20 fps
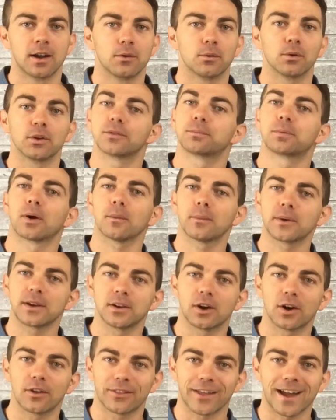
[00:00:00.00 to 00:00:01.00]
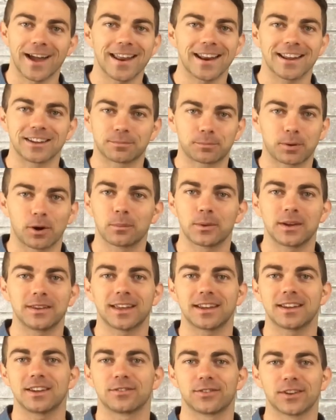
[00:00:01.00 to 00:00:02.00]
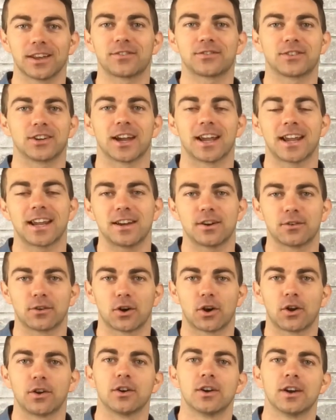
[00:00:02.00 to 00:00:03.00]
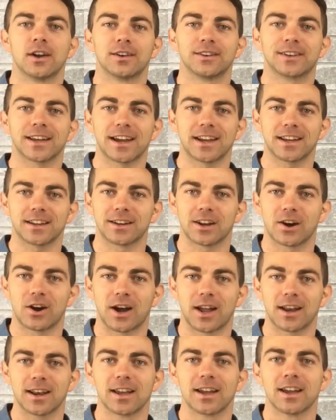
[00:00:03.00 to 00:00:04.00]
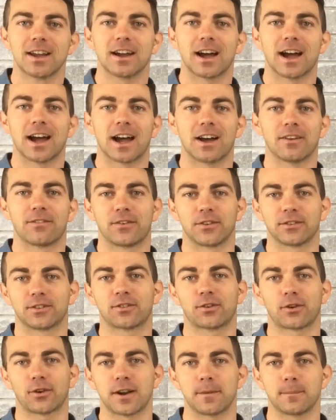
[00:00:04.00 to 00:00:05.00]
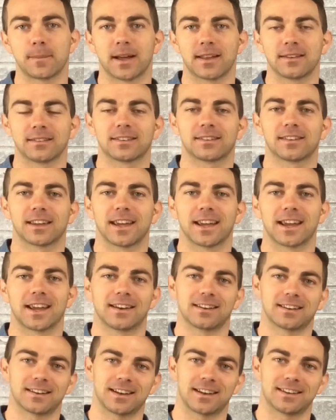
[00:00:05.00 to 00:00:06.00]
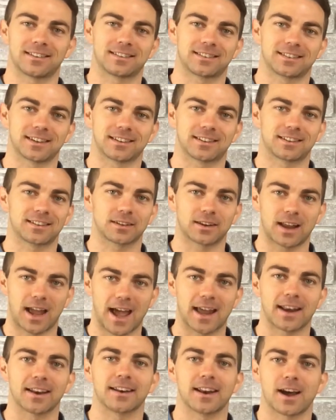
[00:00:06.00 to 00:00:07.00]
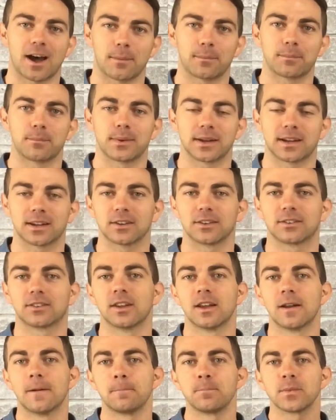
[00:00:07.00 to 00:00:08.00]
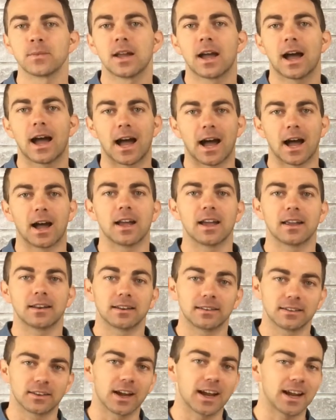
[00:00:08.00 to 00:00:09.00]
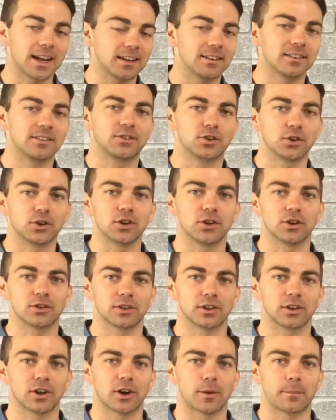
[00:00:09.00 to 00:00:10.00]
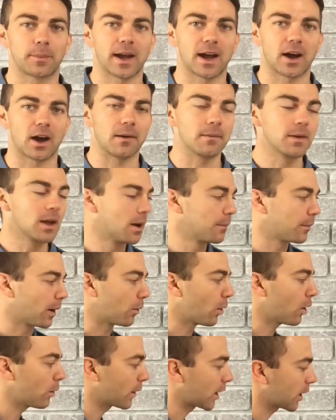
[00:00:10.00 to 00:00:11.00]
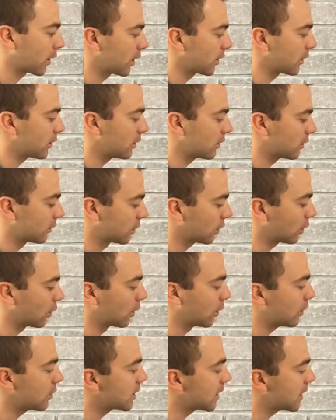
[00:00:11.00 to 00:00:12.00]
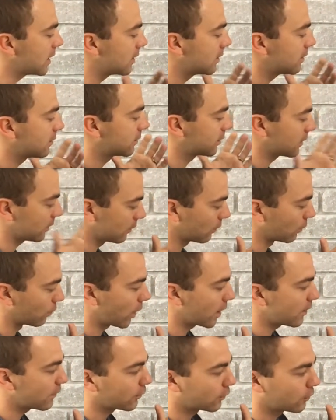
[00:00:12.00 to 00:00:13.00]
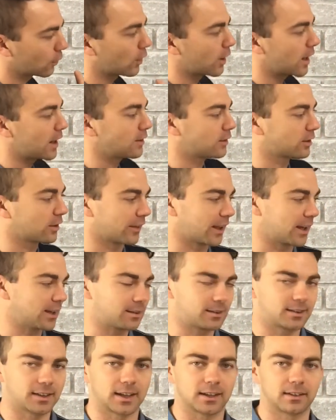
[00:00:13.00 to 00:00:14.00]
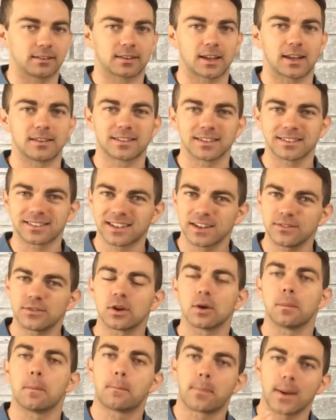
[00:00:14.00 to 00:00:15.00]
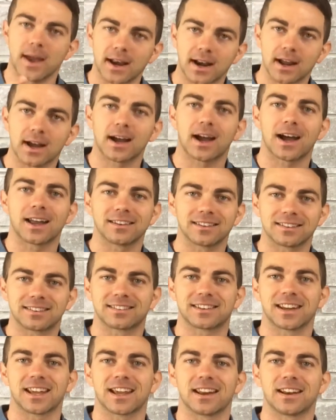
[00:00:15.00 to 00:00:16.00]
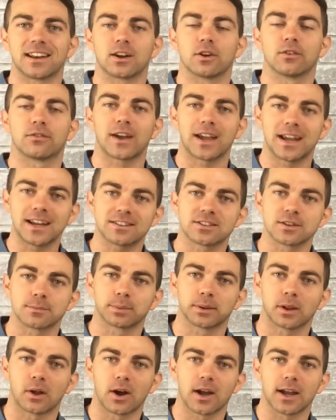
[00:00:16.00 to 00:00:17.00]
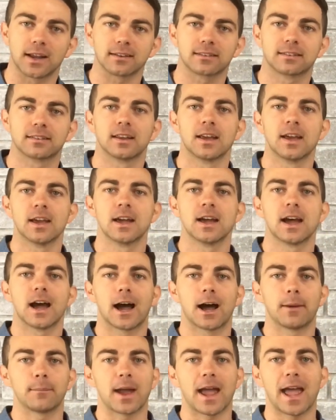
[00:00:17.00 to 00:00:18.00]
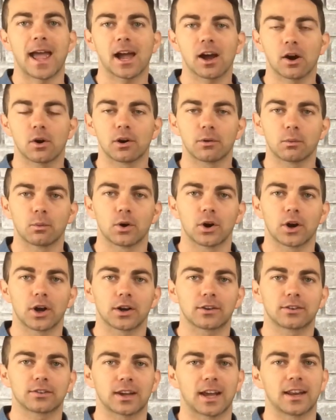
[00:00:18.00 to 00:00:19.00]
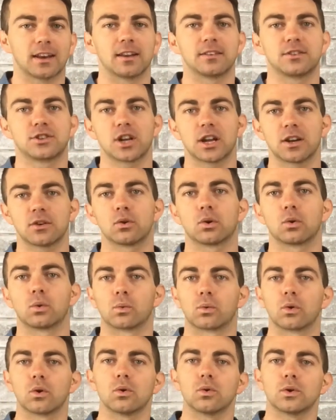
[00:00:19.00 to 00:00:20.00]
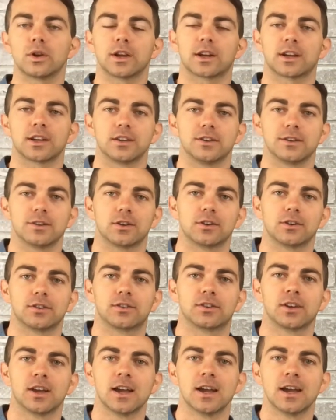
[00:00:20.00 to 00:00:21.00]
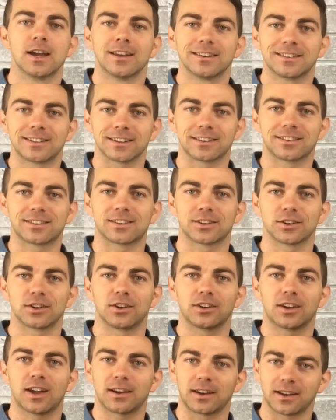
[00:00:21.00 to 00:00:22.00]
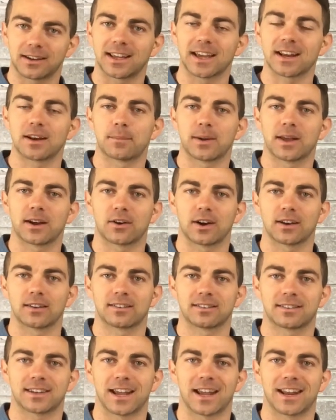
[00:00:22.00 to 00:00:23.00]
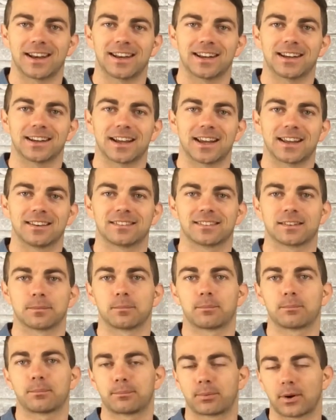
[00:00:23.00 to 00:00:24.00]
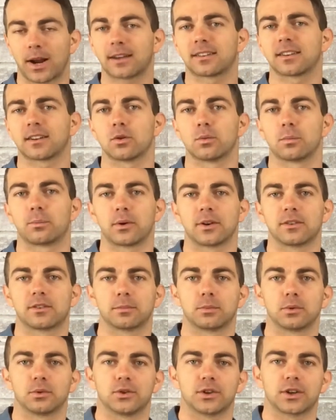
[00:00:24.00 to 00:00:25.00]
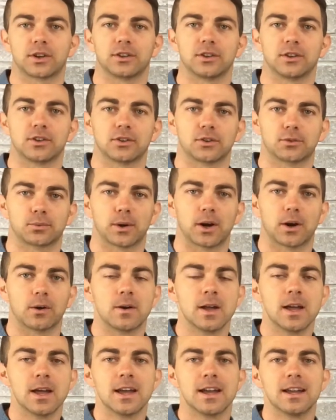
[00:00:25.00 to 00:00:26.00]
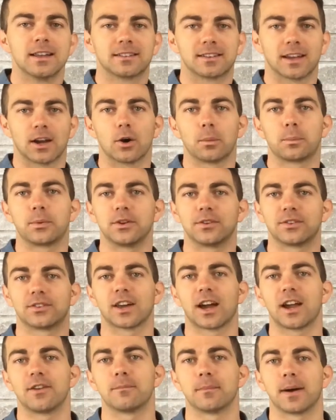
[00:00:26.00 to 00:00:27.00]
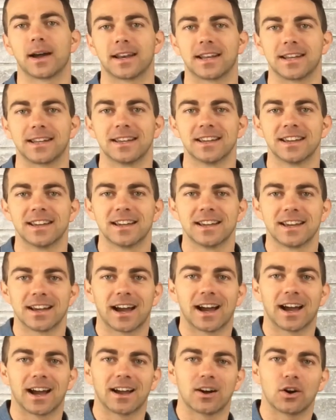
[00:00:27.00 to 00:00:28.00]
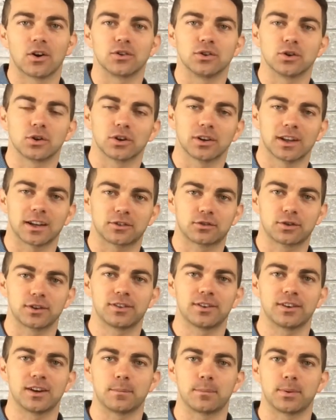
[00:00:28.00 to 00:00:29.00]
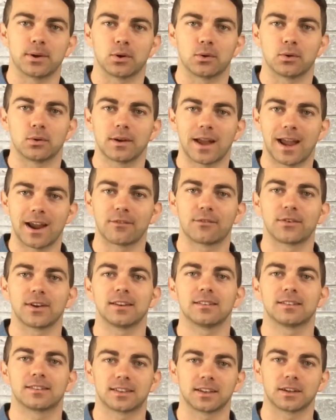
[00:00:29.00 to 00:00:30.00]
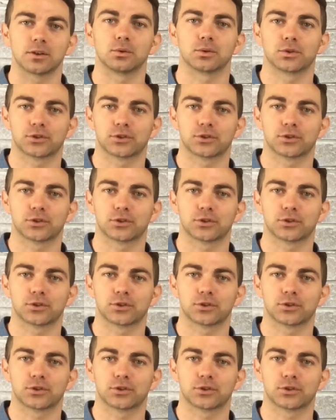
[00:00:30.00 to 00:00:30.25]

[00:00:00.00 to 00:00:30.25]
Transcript: Well, it's probably not that. It's probably that you've left your heater on day and night for 3 months and it's just added up because the heaters do use a lot of power. But what we're going to do is run through each of these things and just give you a better understanding of each appliance, how it works, and a general rule you can use just to get a better understanding, and some practical principles you can use as well to help you save money on your electricity bill every single